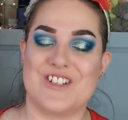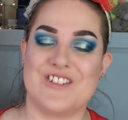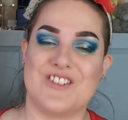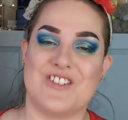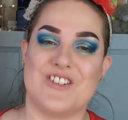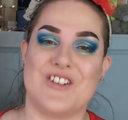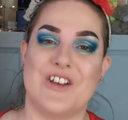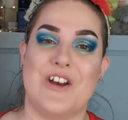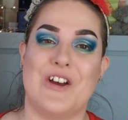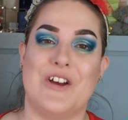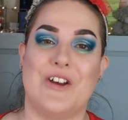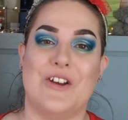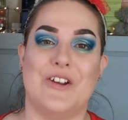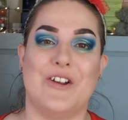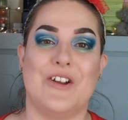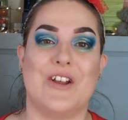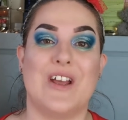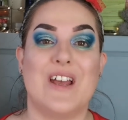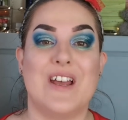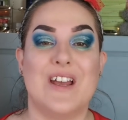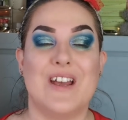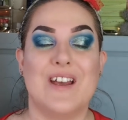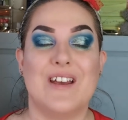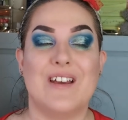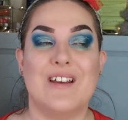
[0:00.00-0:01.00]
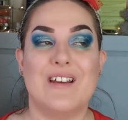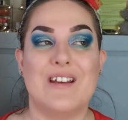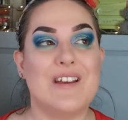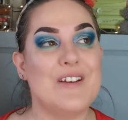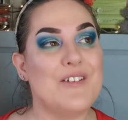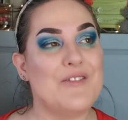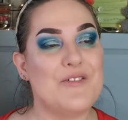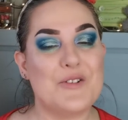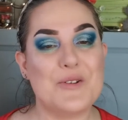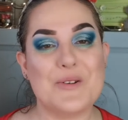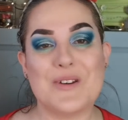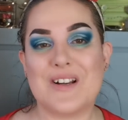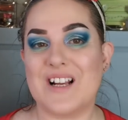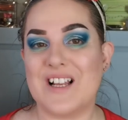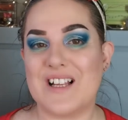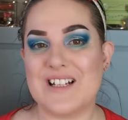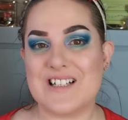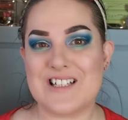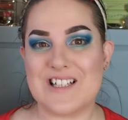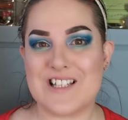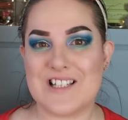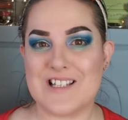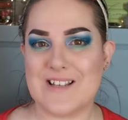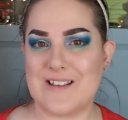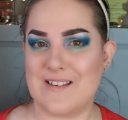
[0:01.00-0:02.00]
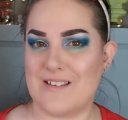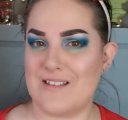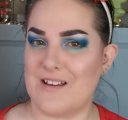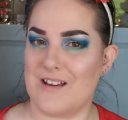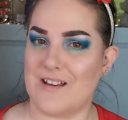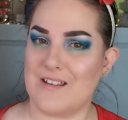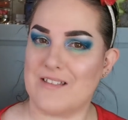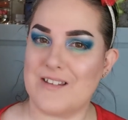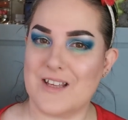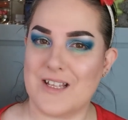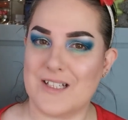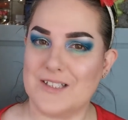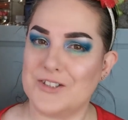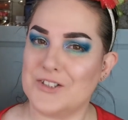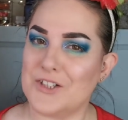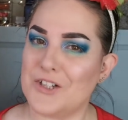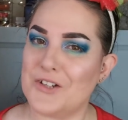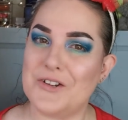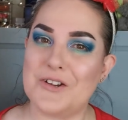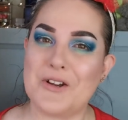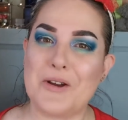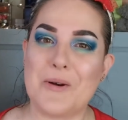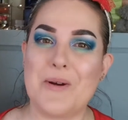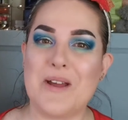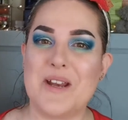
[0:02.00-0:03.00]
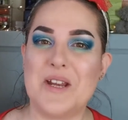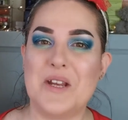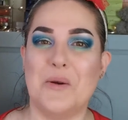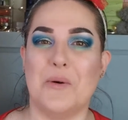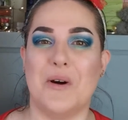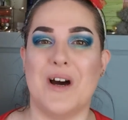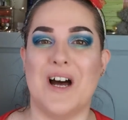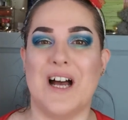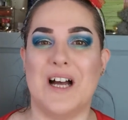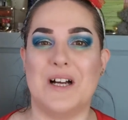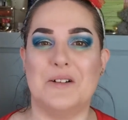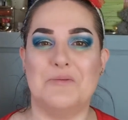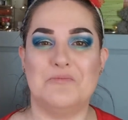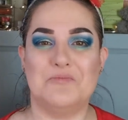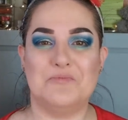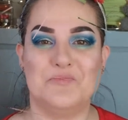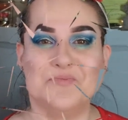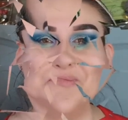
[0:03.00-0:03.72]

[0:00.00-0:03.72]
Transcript: So if you'd like to see that, then don't go anywhere.